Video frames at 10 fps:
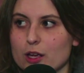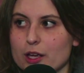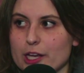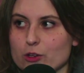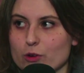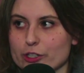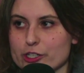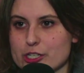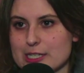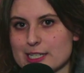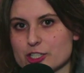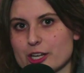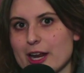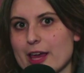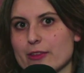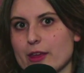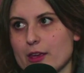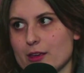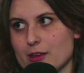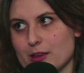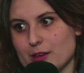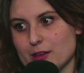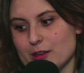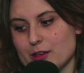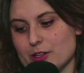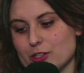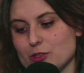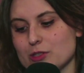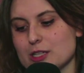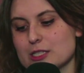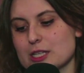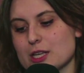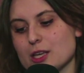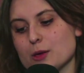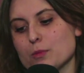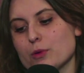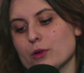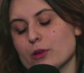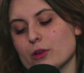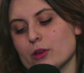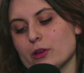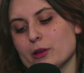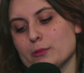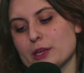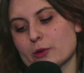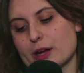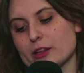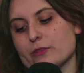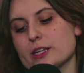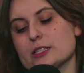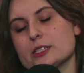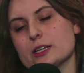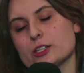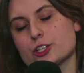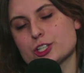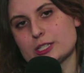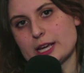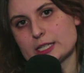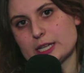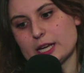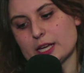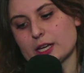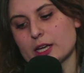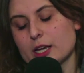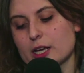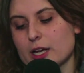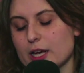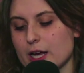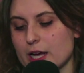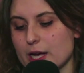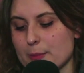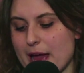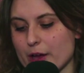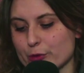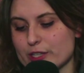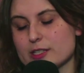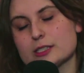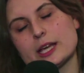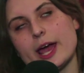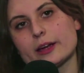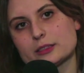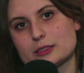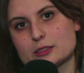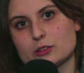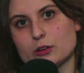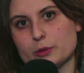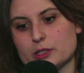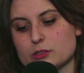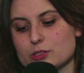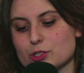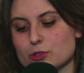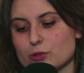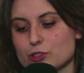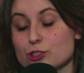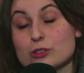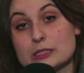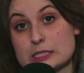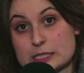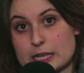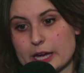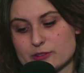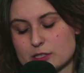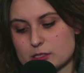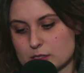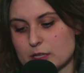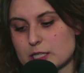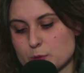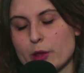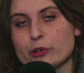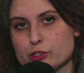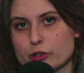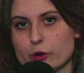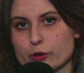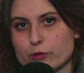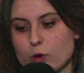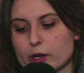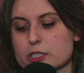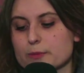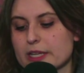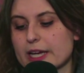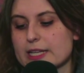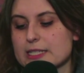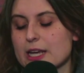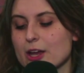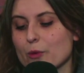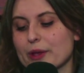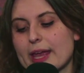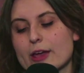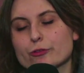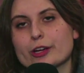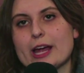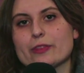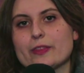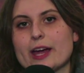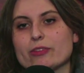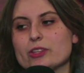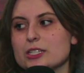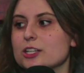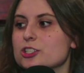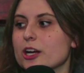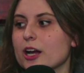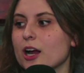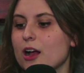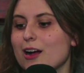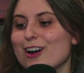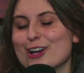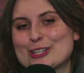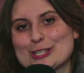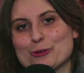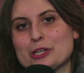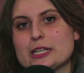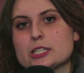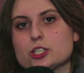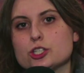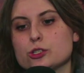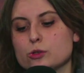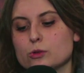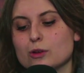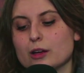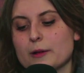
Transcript: in order to teach it, I think you need to keep being relevant and understanding how these texts go into the students' lives, as well as your own, of course, because we can't forget that the teacher also needs to